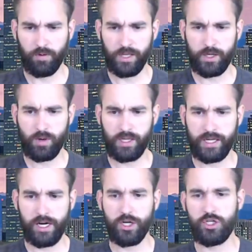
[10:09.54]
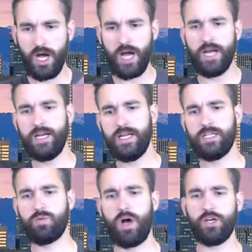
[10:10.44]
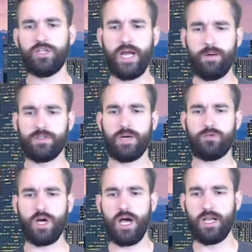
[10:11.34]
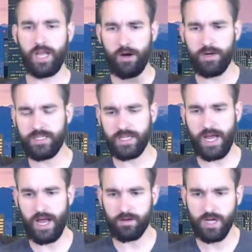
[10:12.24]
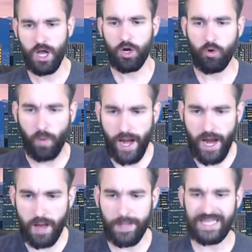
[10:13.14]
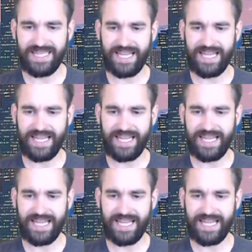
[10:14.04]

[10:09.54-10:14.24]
really quickly here. John is watching. Hey, what's up, John? Larry's in the house. Graham,